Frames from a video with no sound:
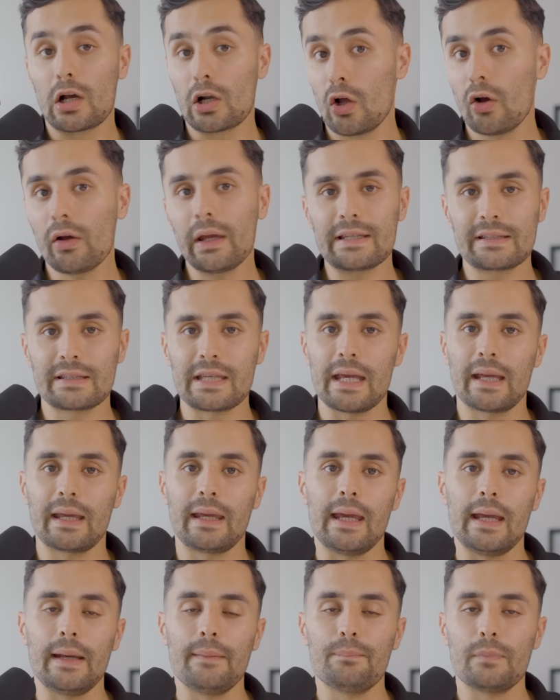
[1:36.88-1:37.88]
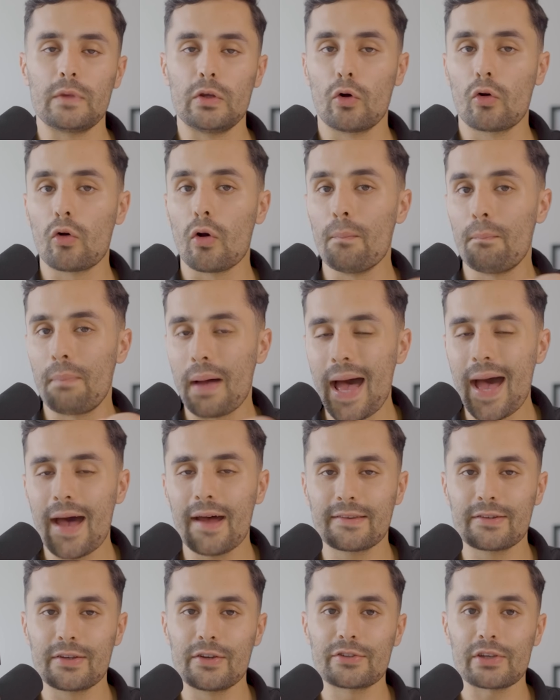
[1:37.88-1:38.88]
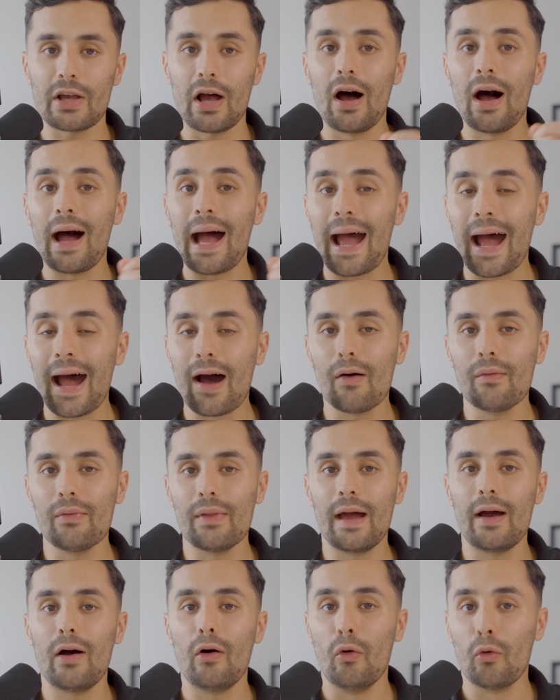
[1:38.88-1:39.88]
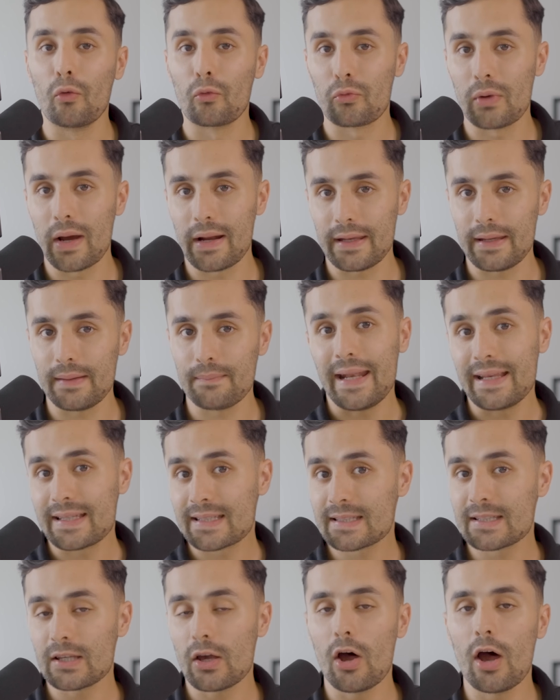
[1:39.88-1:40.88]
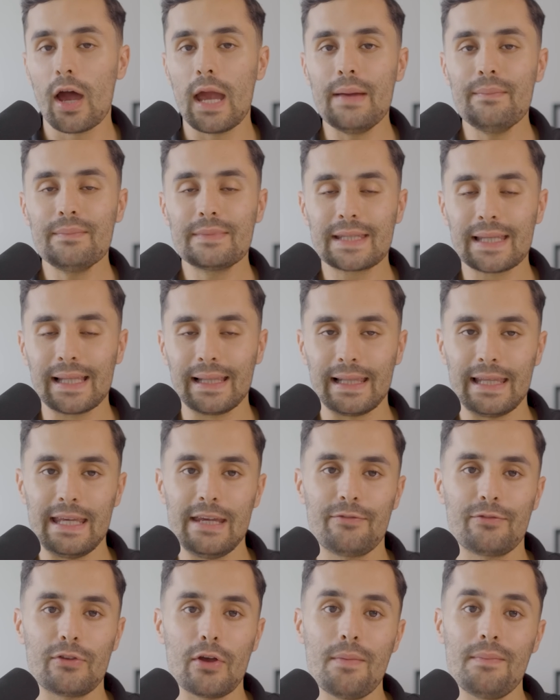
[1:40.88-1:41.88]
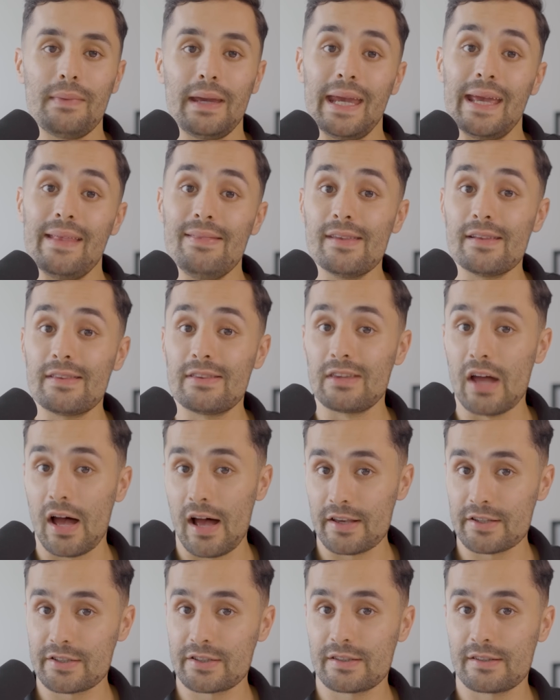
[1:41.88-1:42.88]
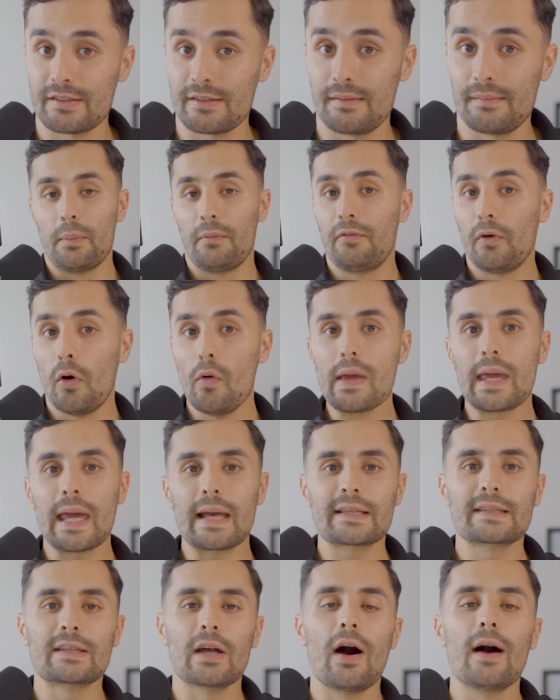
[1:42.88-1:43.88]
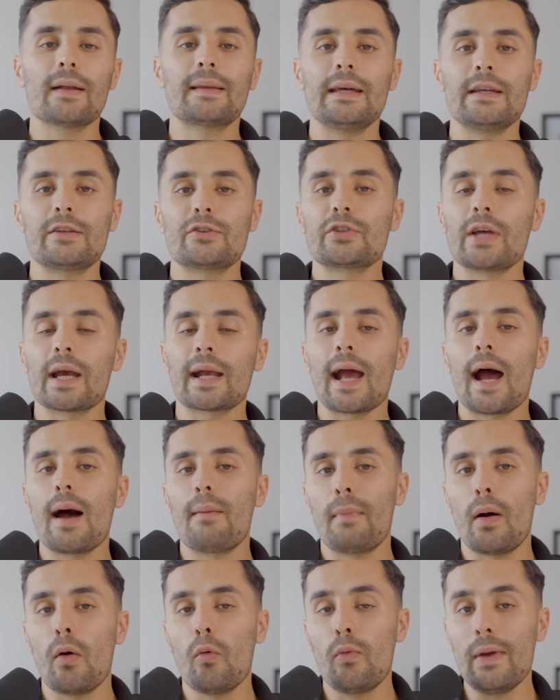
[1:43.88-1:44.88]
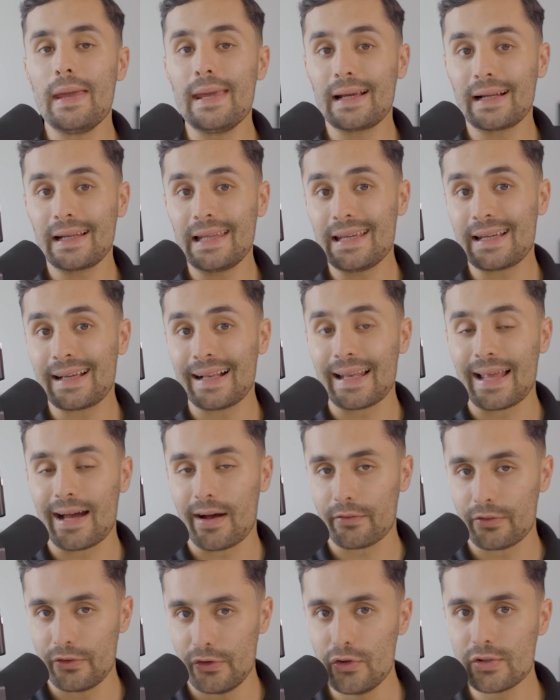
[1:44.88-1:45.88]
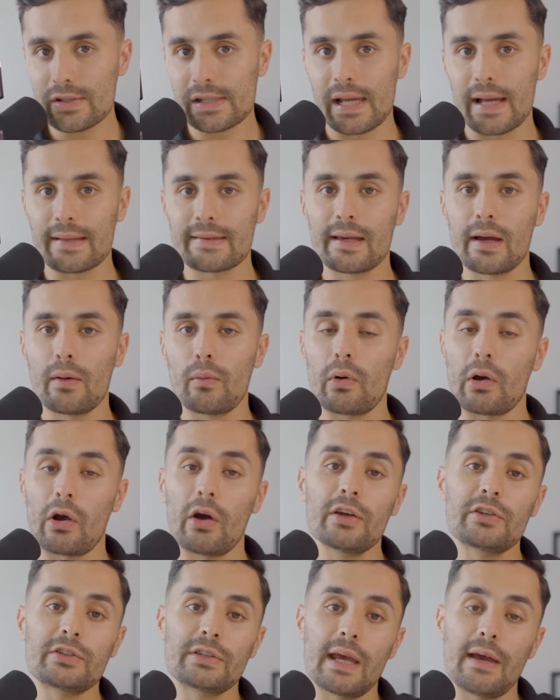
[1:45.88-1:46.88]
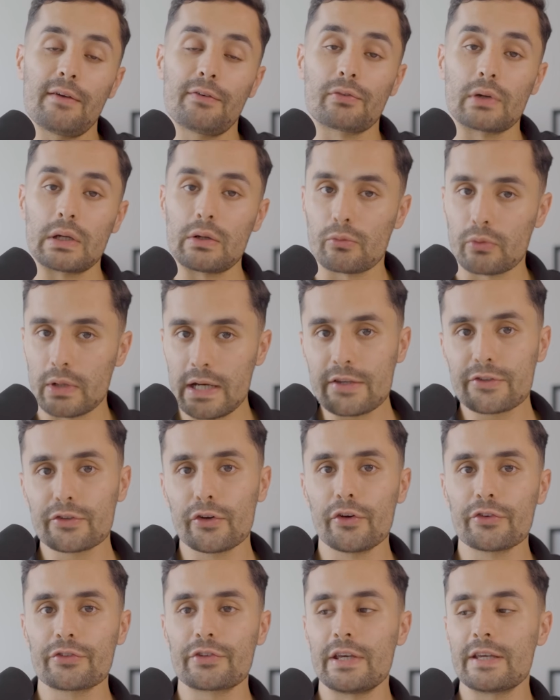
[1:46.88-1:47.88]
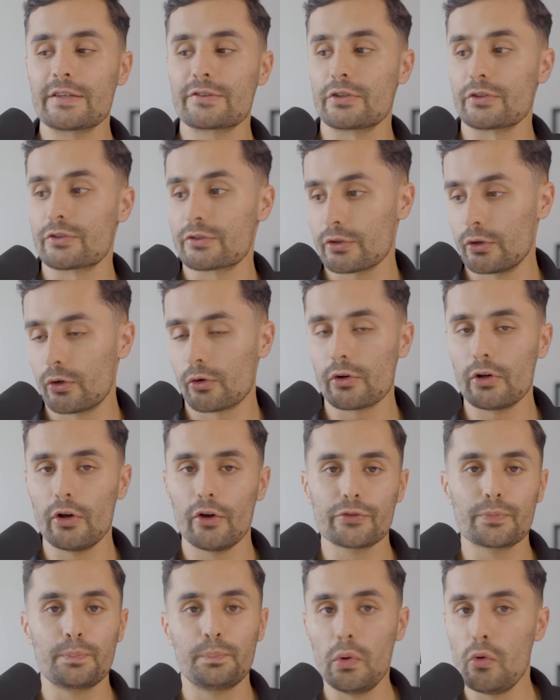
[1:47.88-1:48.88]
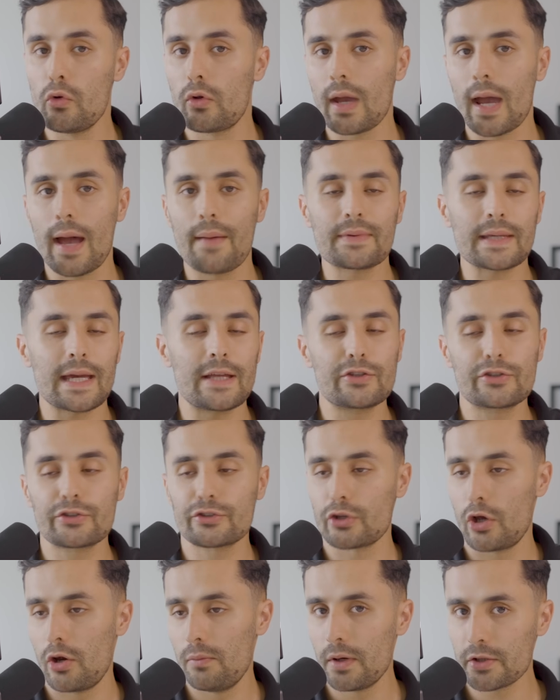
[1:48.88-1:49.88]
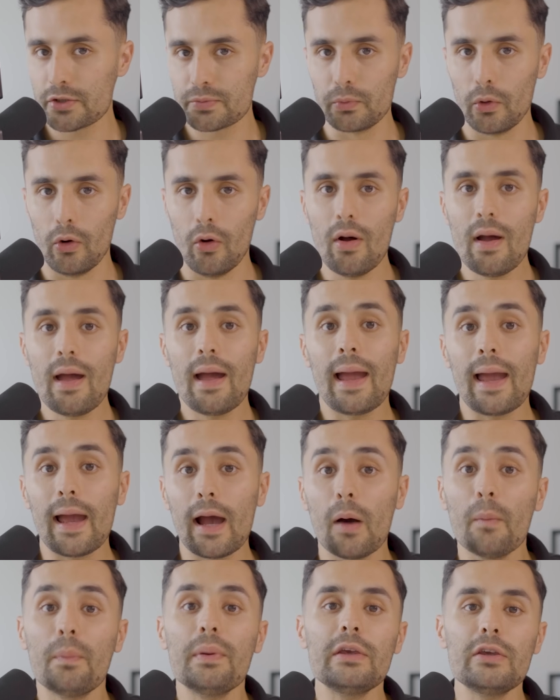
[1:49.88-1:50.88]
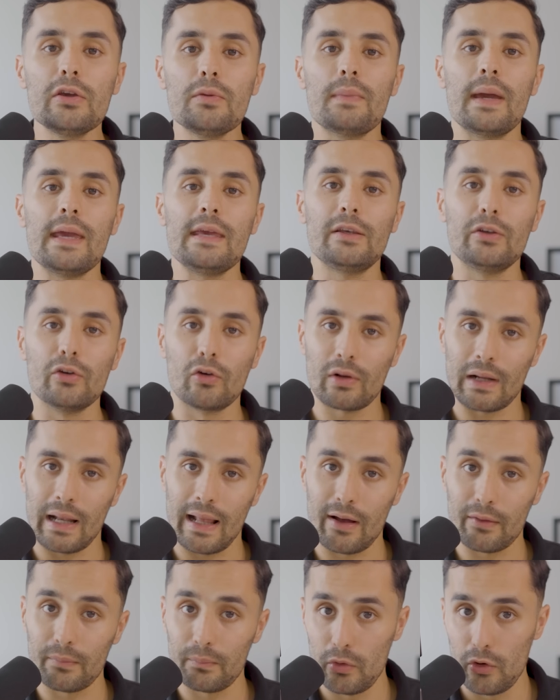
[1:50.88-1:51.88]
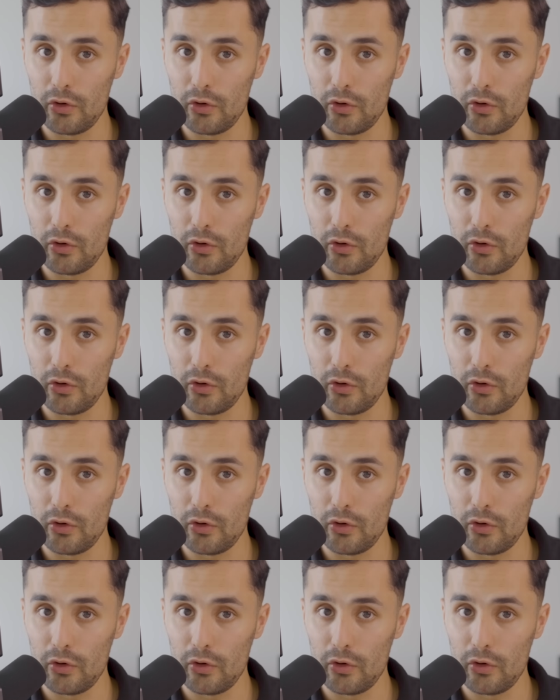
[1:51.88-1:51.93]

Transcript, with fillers: The clock is ticking, your competitors are out there already, and it's time to leave them in the dust. Now, before we get started, check out my weekly cloud newsletter where I share free resources, tutorials, bootcamps, and so much more, helping you make your cloud